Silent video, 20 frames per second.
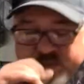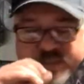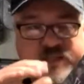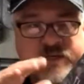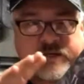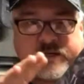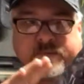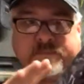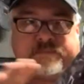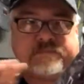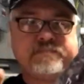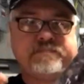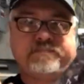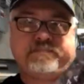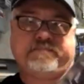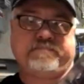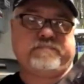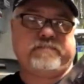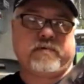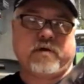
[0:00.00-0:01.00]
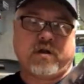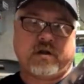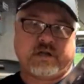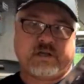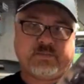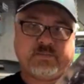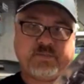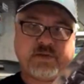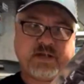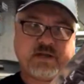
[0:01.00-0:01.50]
to our
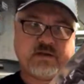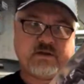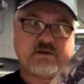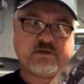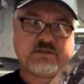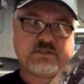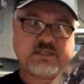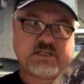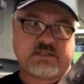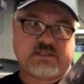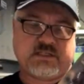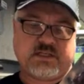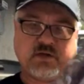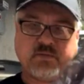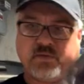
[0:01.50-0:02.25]
competitors that sell